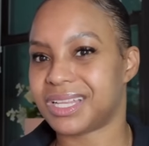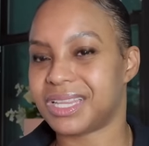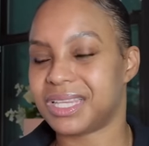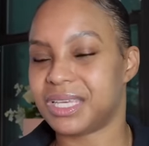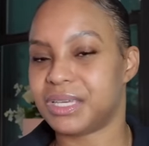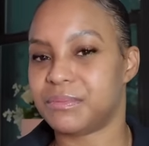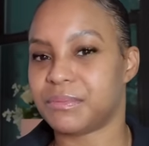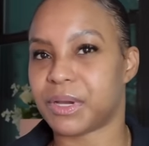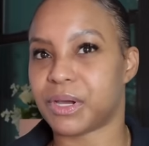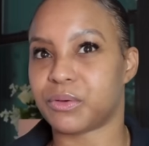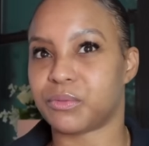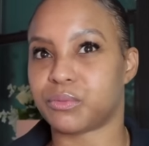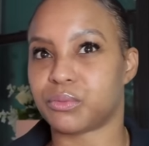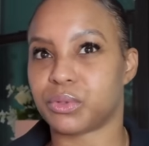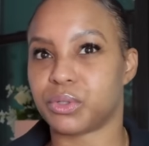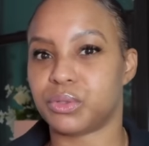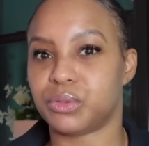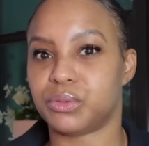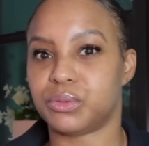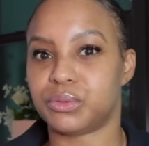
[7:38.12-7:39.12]
clean my
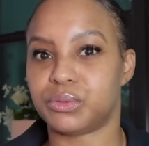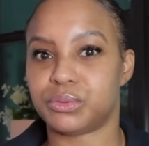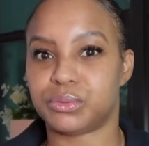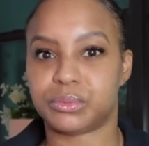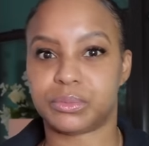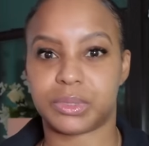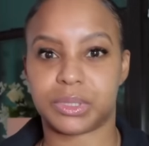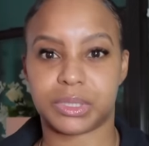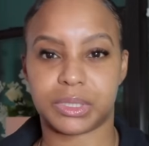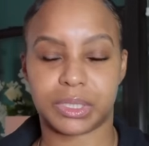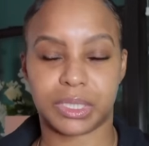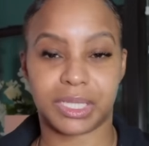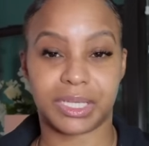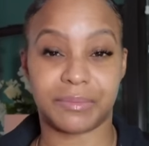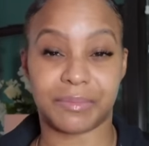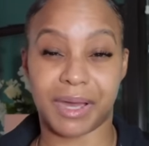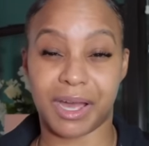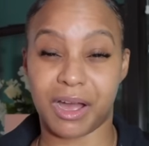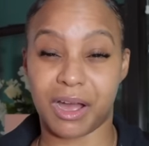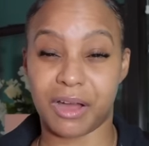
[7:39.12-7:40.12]
room,
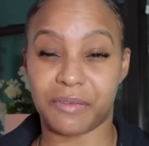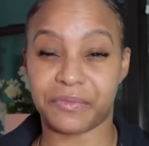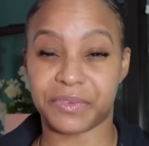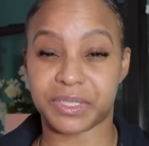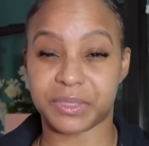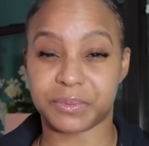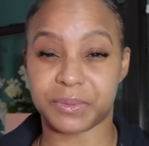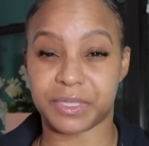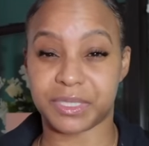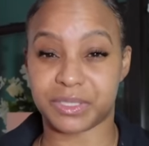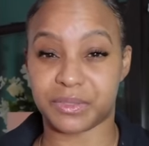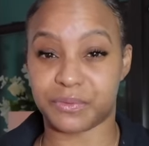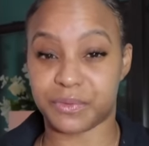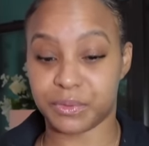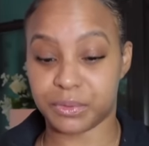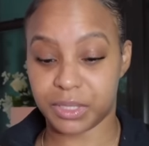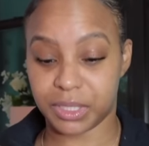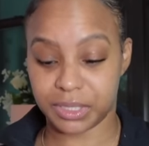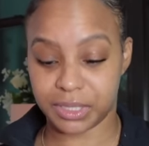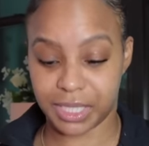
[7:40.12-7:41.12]
clean my office. Because if
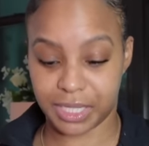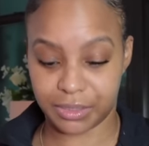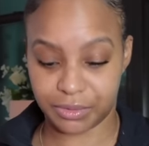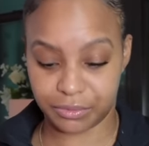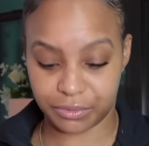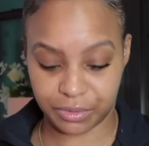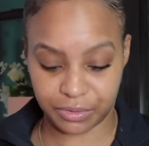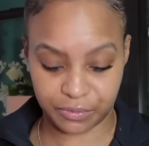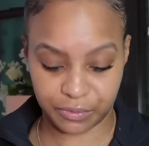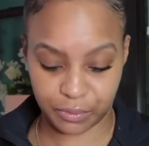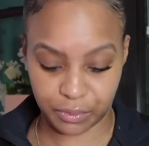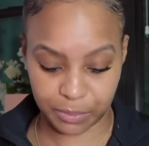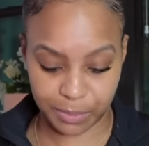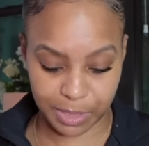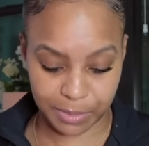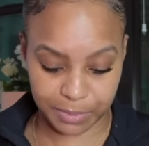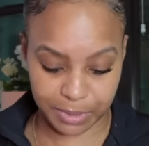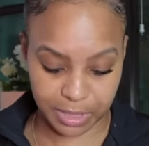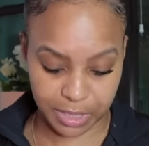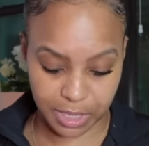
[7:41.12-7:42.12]
you look down on this floor,
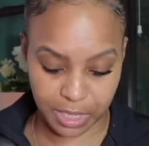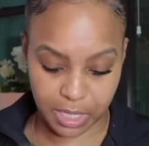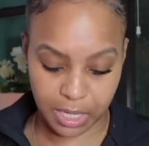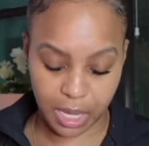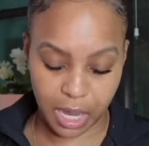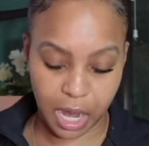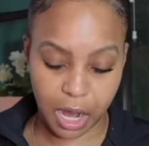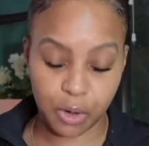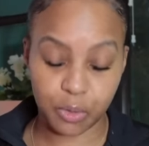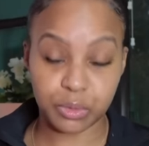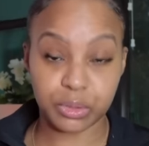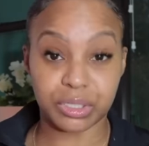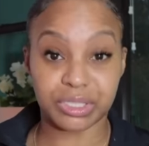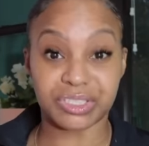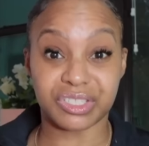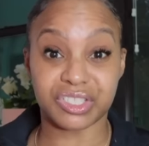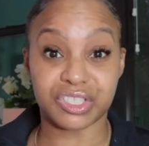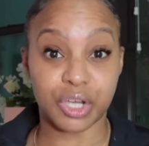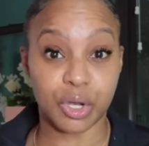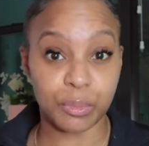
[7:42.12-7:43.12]
baby, I
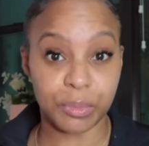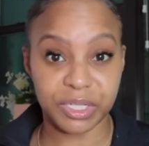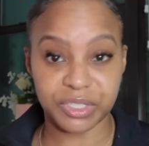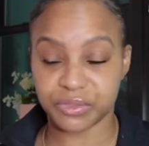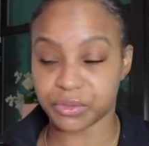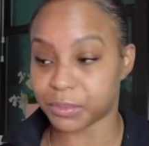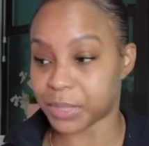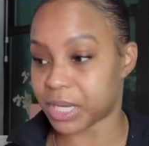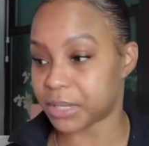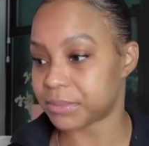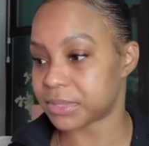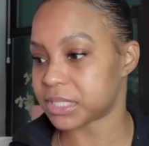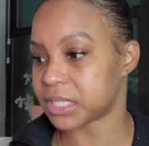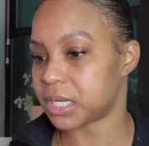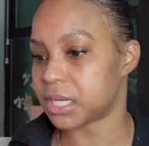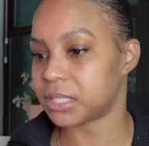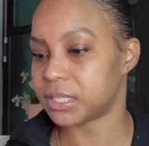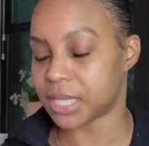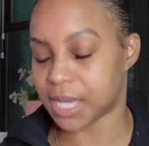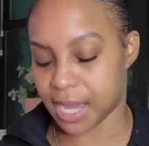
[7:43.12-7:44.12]
ordered so much from
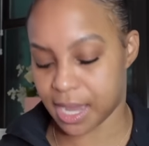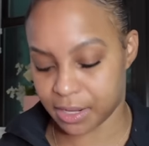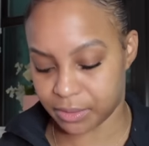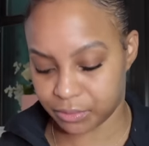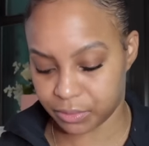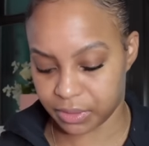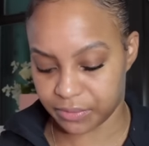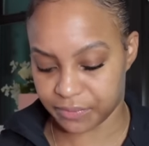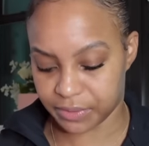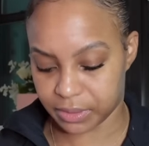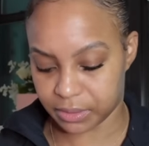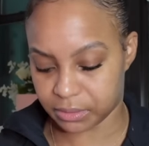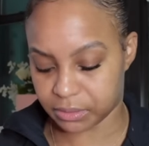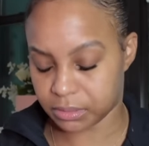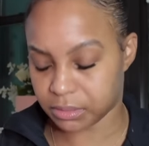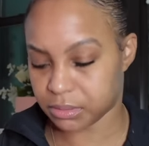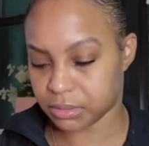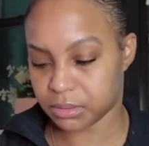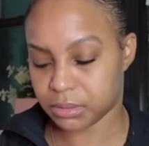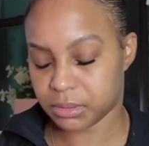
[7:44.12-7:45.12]
Amazon that I don't even,
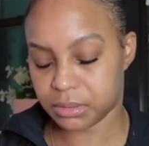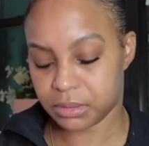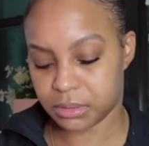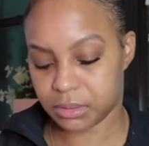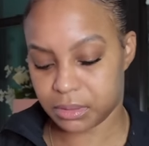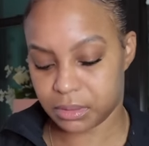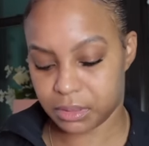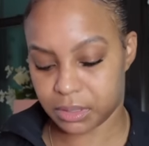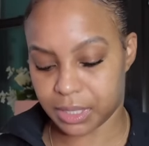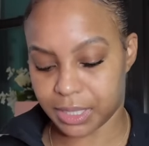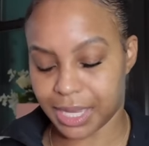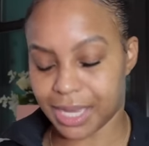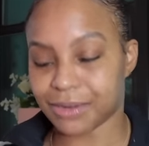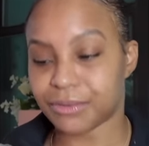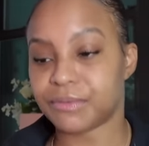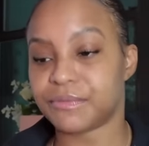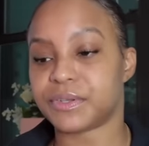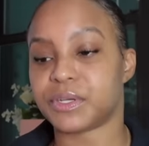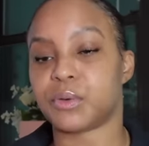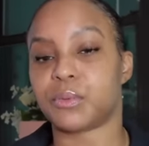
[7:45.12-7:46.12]
like, I
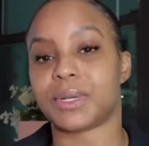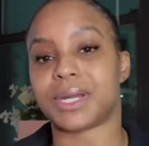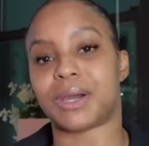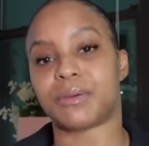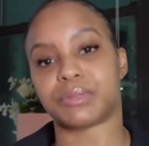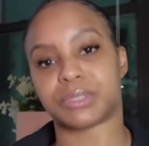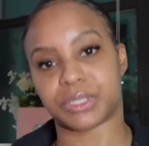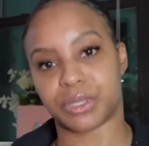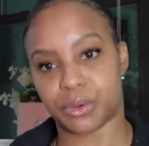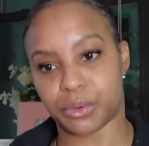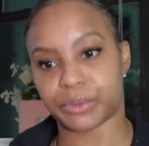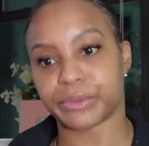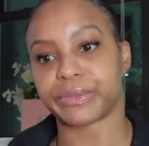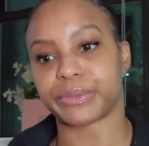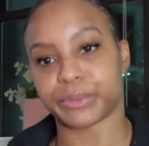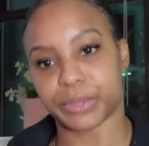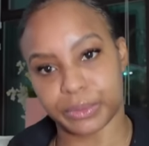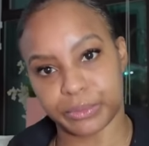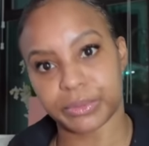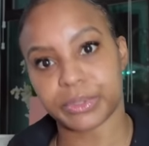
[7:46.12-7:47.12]
don't even know what I was going
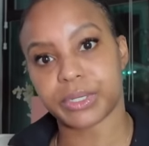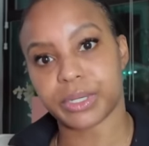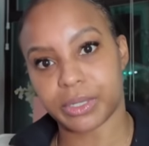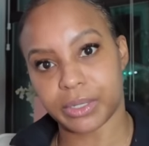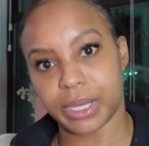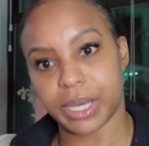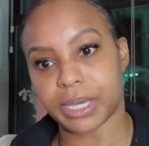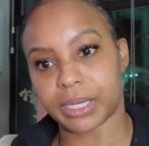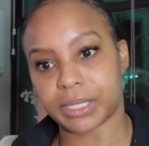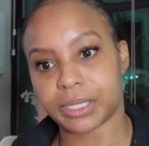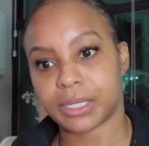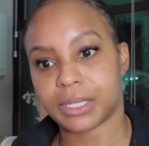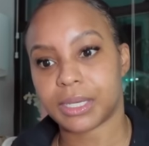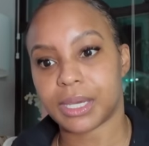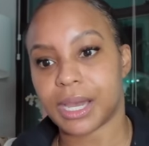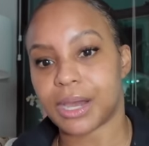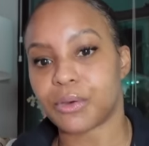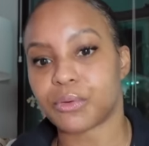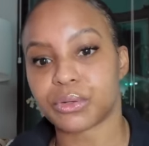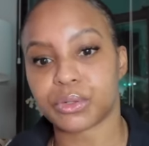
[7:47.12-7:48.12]
through. Okay.
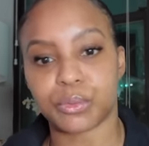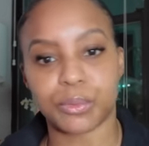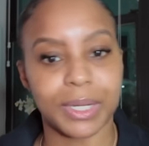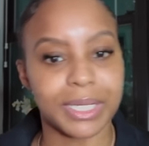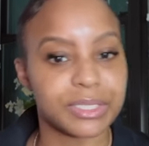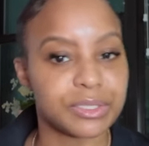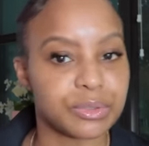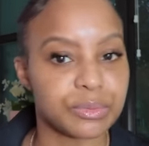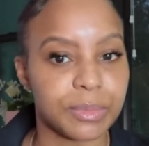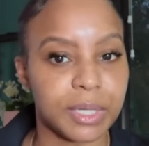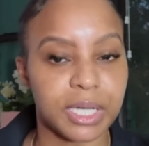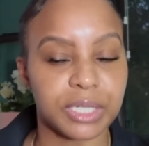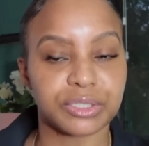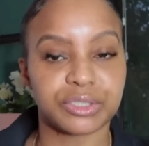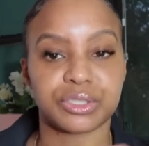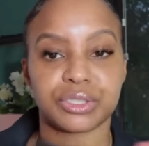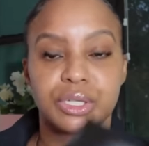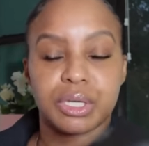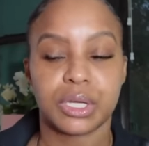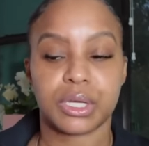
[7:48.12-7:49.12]
I ordered way too
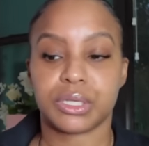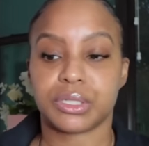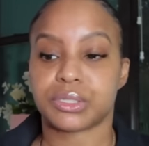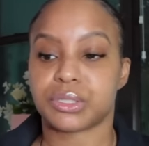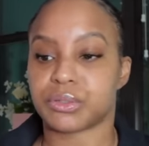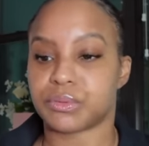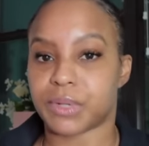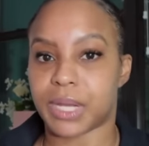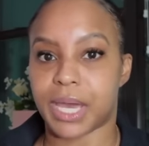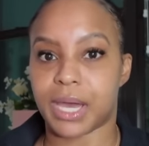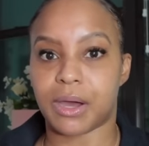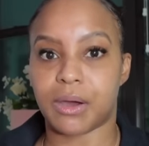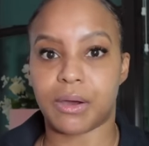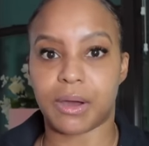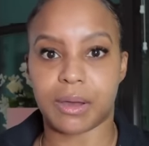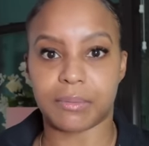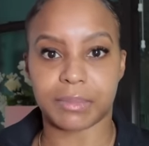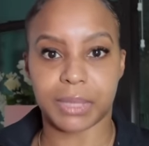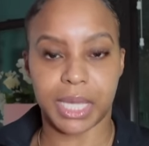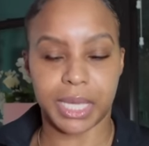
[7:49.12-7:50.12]
much. So now
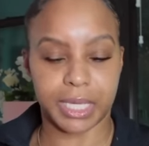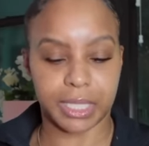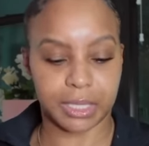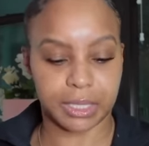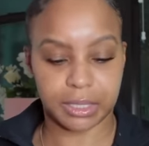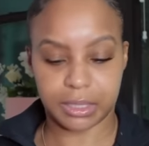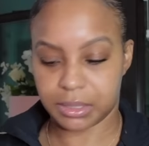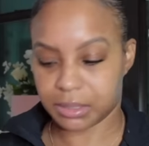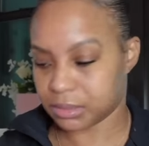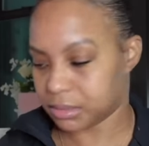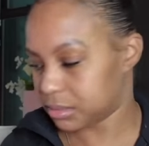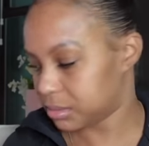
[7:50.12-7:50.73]
I'm like,